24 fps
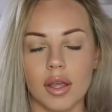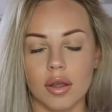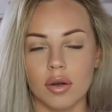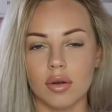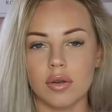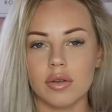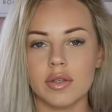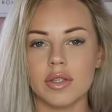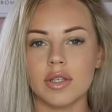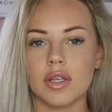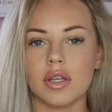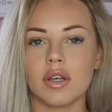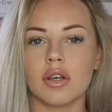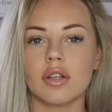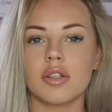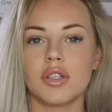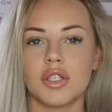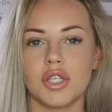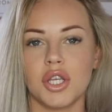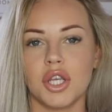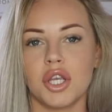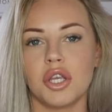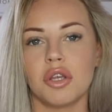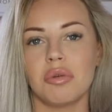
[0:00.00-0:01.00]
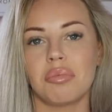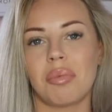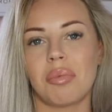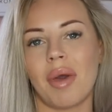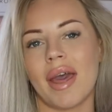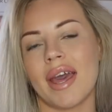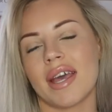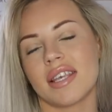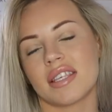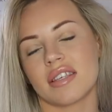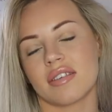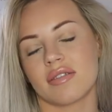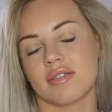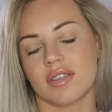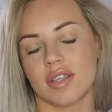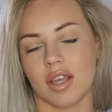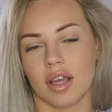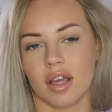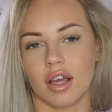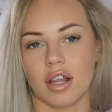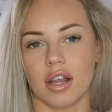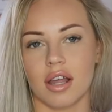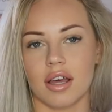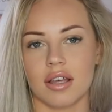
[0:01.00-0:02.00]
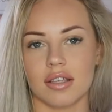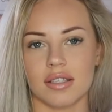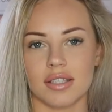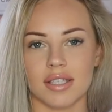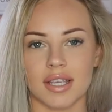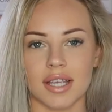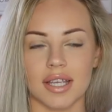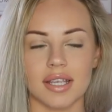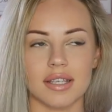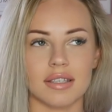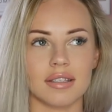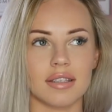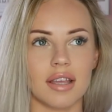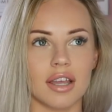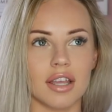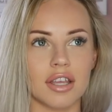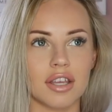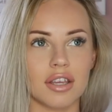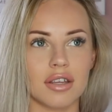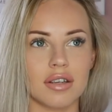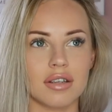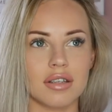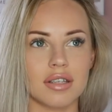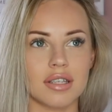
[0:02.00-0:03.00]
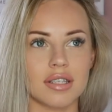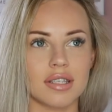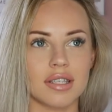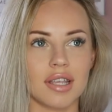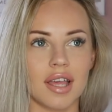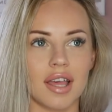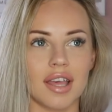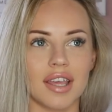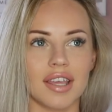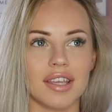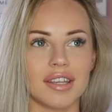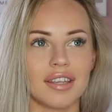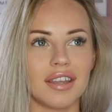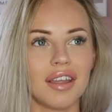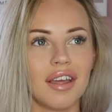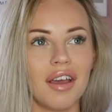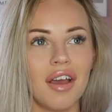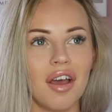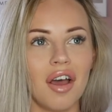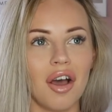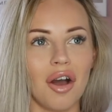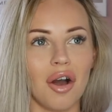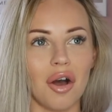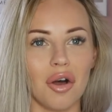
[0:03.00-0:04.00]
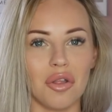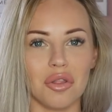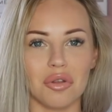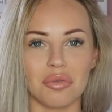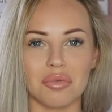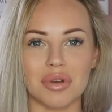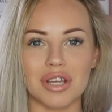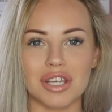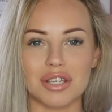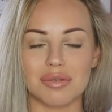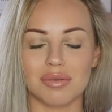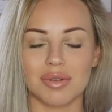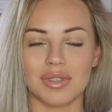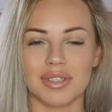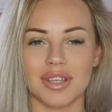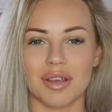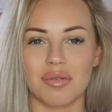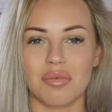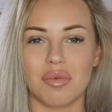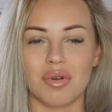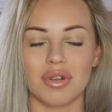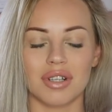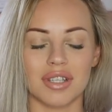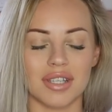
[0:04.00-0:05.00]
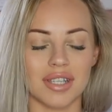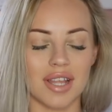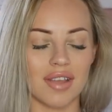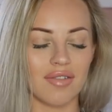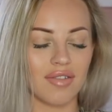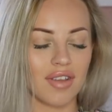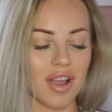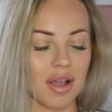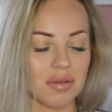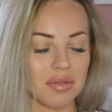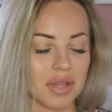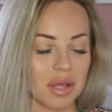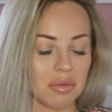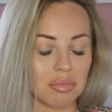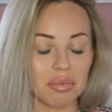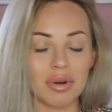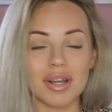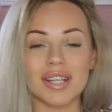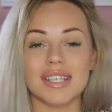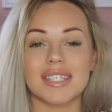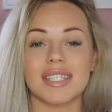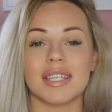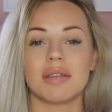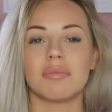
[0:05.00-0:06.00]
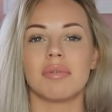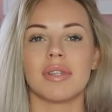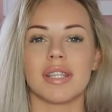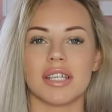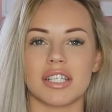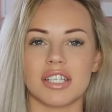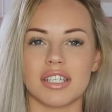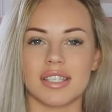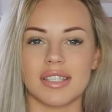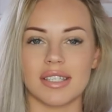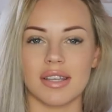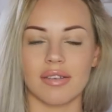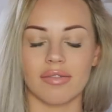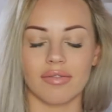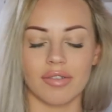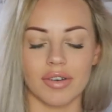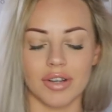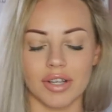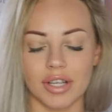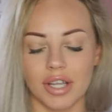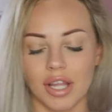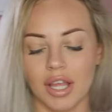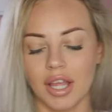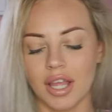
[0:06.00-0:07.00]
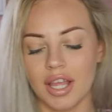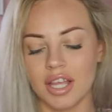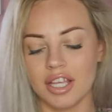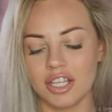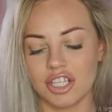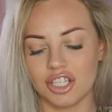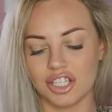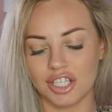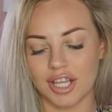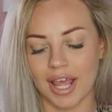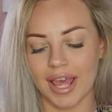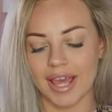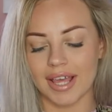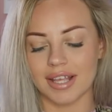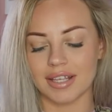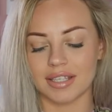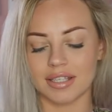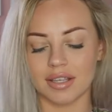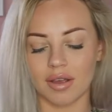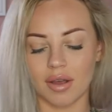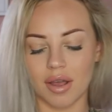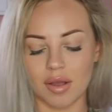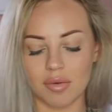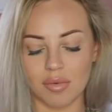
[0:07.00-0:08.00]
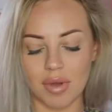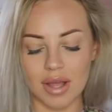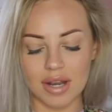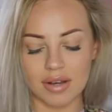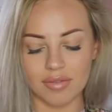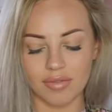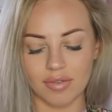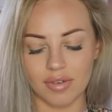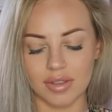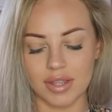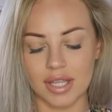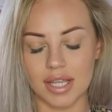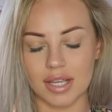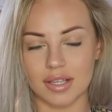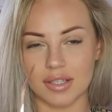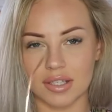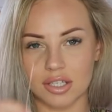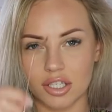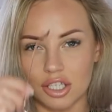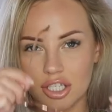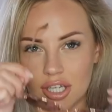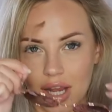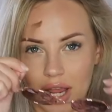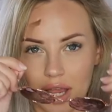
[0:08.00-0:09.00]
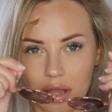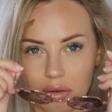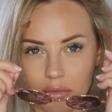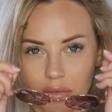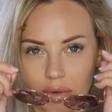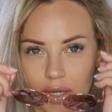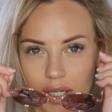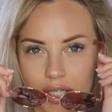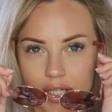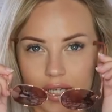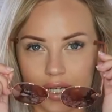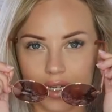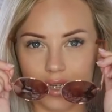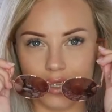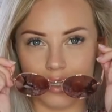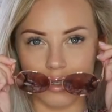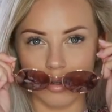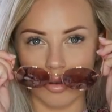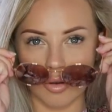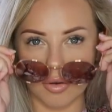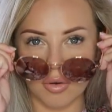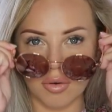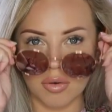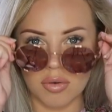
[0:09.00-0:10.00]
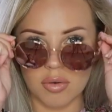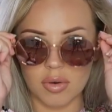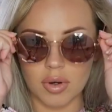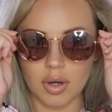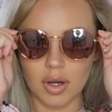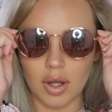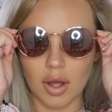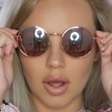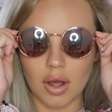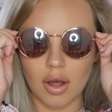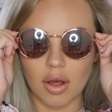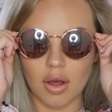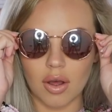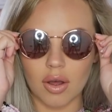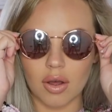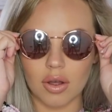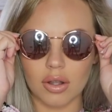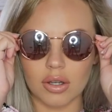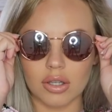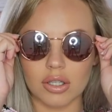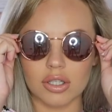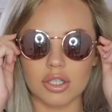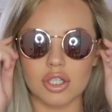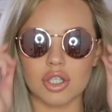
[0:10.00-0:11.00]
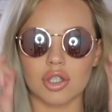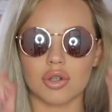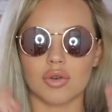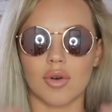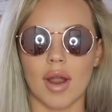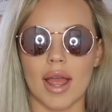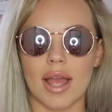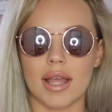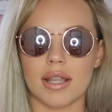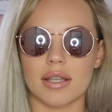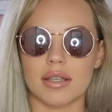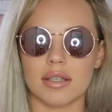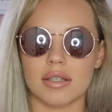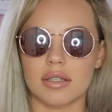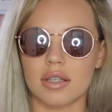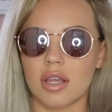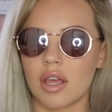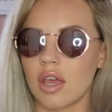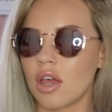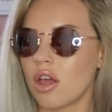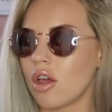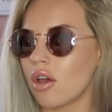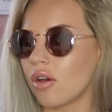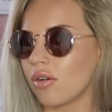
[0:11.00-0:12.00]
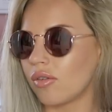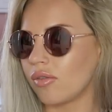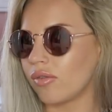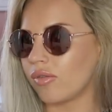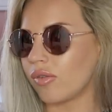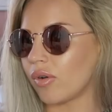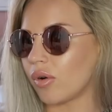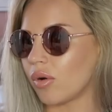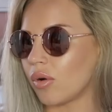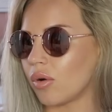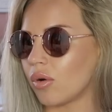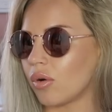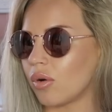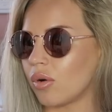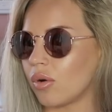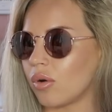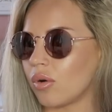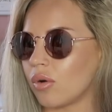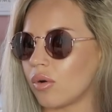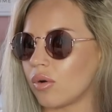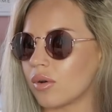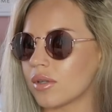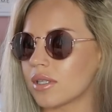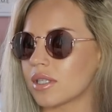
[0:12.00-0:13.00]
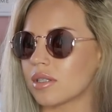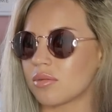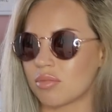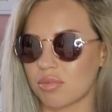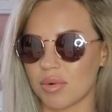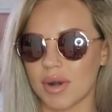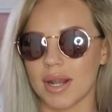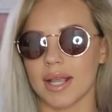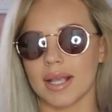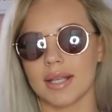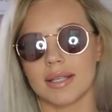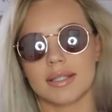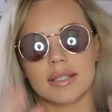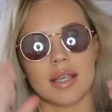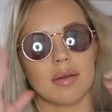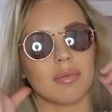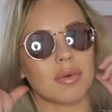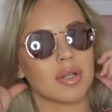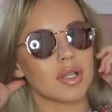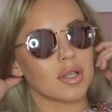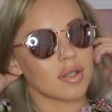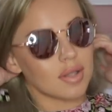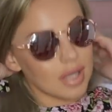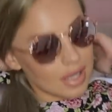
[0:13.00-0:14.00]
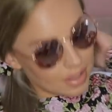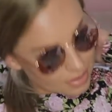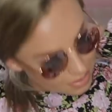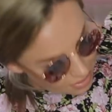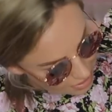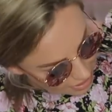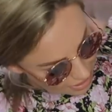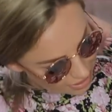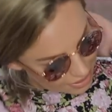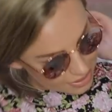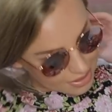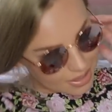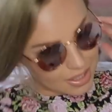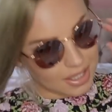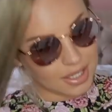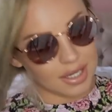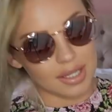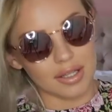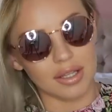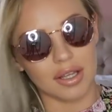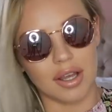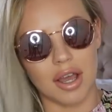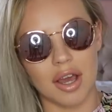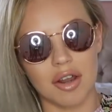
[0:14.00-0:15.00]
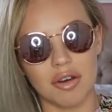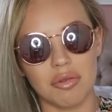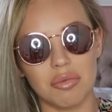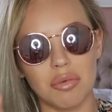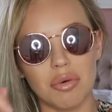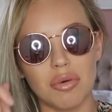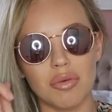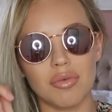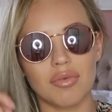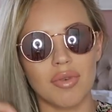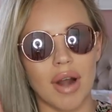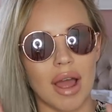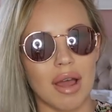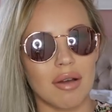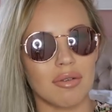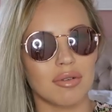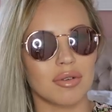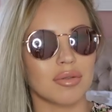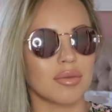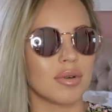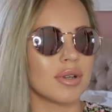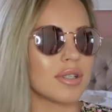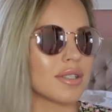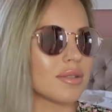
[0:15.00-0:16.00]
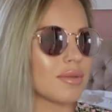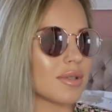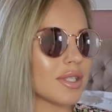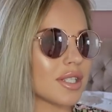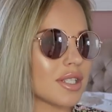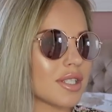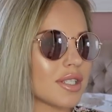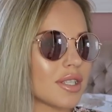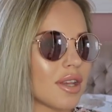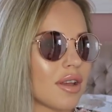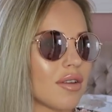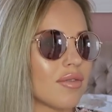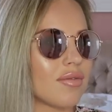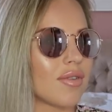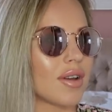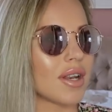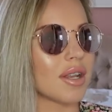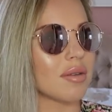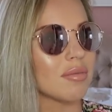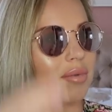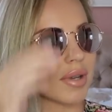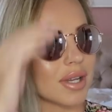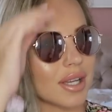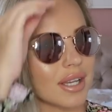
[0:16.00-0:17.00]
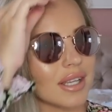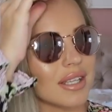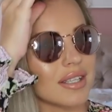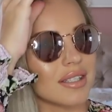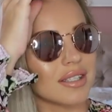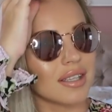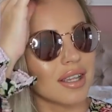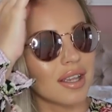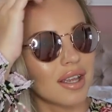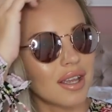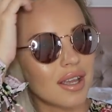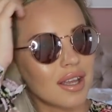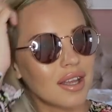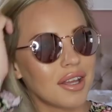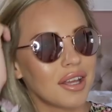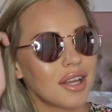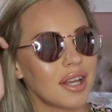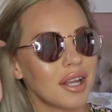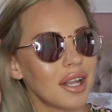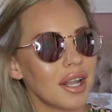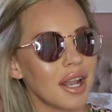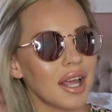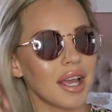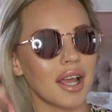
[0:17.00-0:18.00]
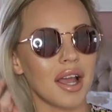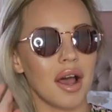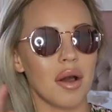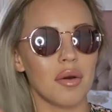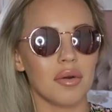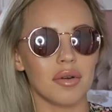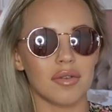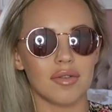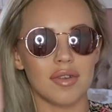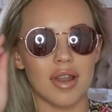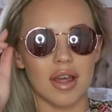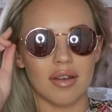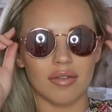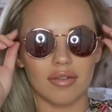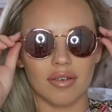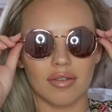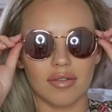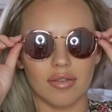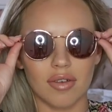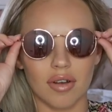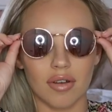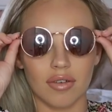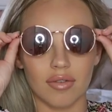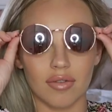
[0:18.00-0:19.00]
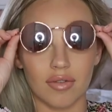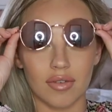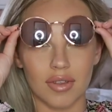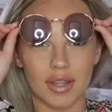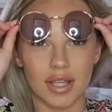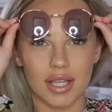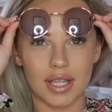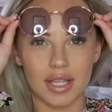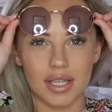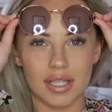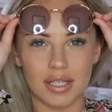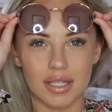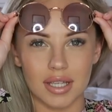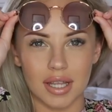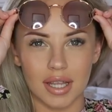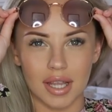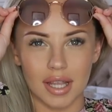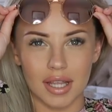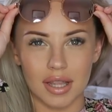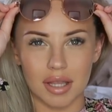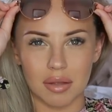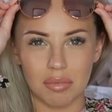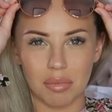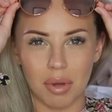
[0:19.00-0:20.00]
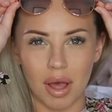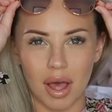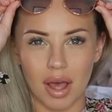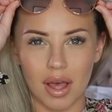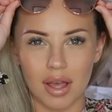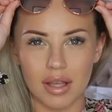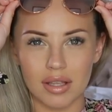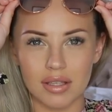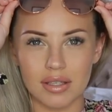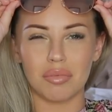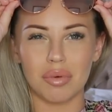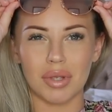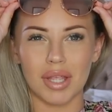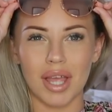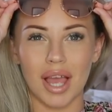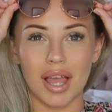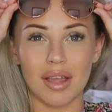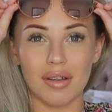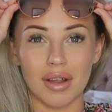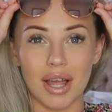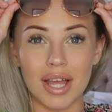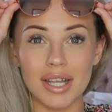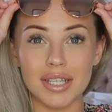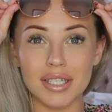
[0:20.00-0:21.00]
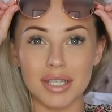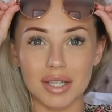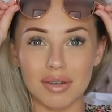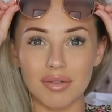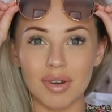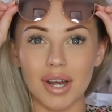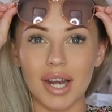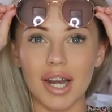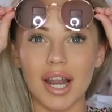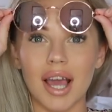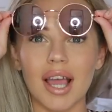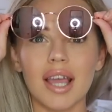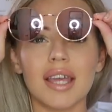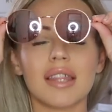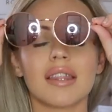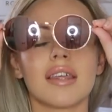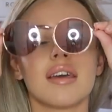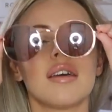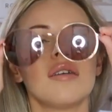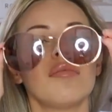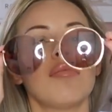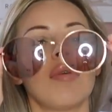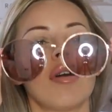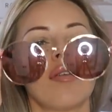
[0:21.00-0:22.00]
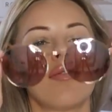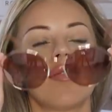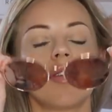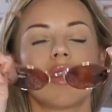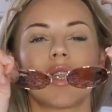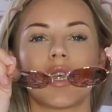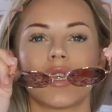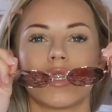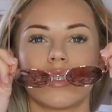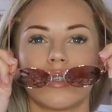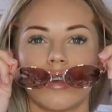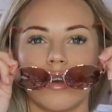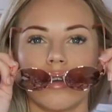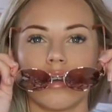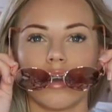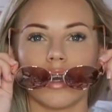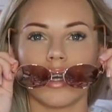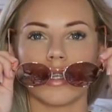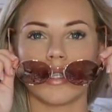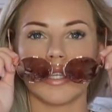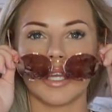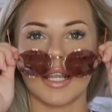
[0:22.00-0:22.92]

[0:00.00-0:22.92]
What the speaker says: I also got two pairs of sunglasses. I couldn't decide on the which ones I wanted, and they've come. They're pretty similar, they're just different shades. So I went for this shape, which is all on trend for spring summer 2018. Like the kind of more round ones, which is so funny because like I would have never have gone for these like in the past. But yeah, I actually really like them. I think they're so nice.